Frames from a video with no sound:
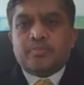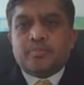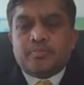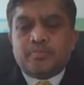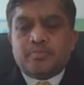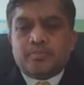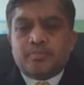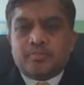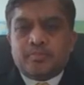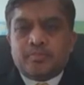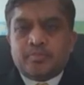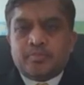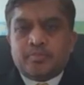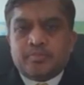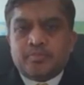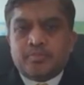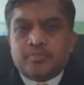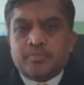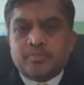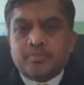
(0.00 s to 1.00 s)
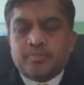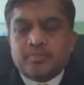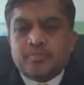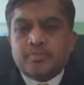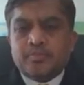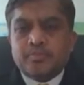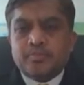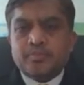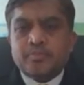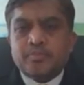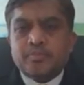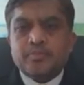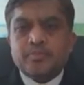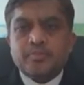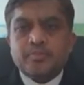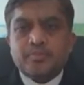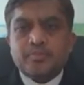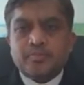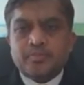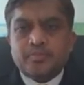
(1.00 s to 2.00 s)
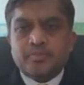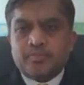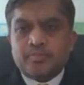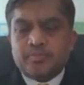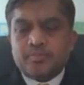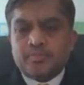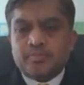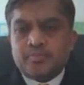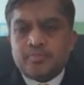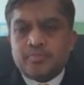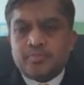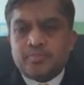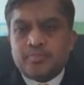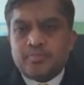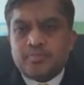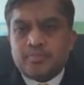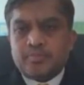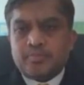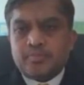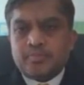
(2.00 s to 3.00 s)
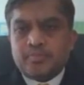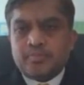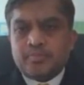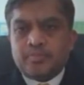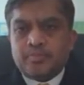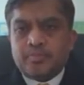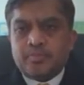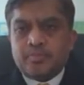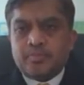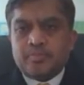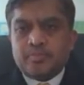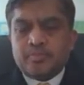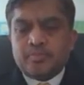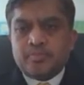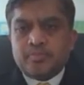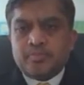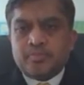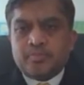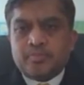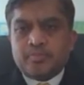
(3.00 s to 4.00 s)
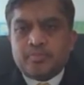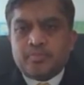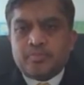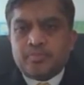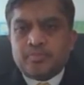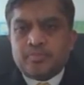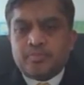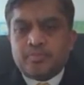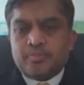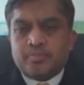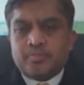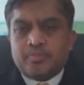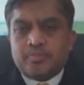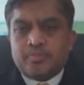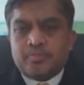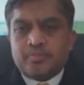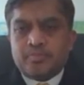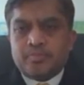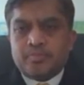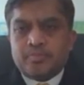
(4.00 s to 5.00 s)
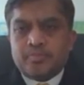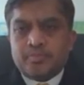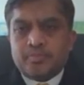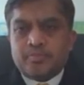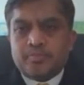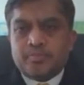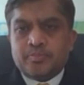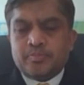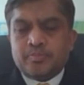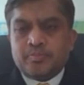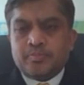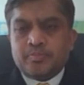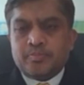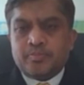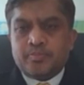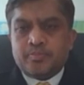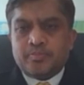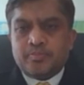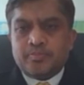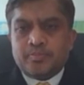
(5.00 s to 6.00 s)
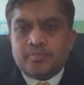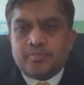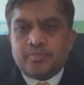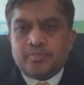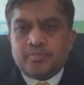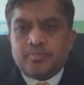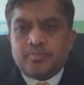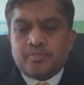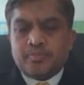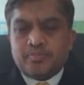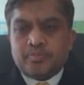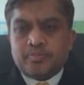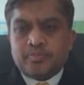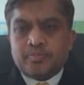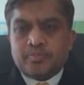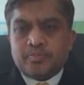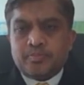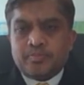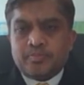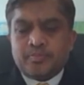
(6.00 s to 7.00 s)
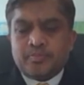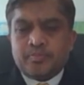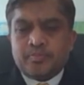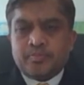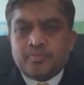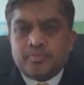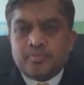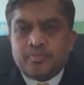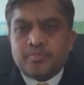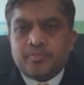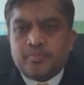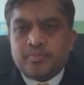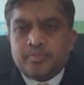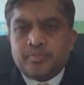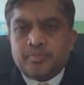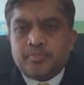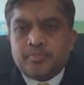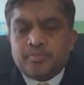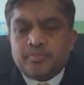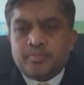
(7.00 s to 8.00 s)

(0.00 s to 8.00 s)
(silent)